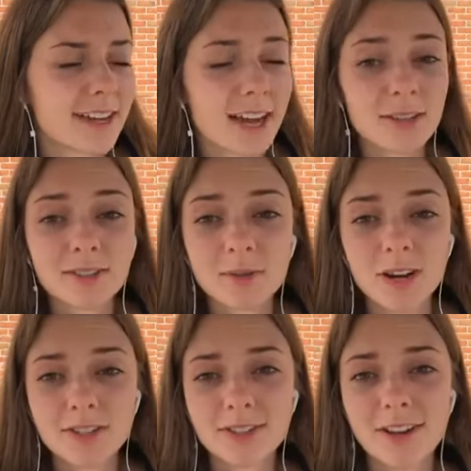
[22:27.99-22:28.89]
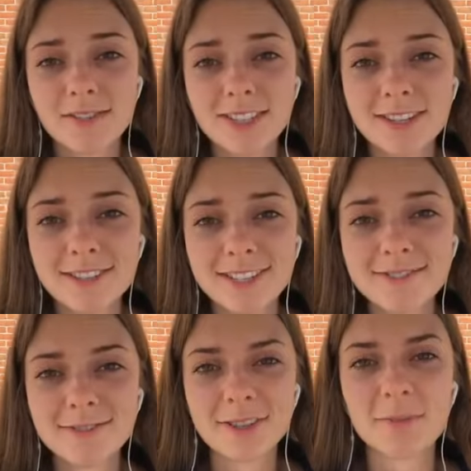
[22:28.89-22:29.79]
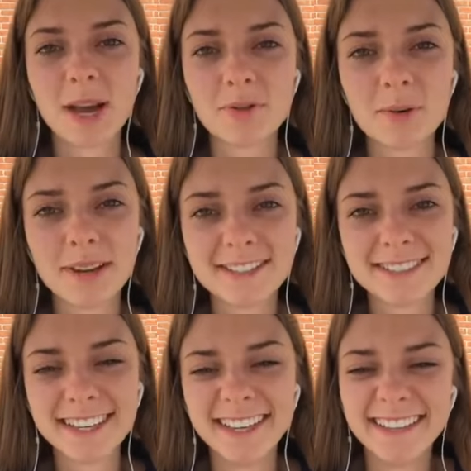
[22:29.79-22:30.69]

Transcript: I also watch a lot of TV with my roommates.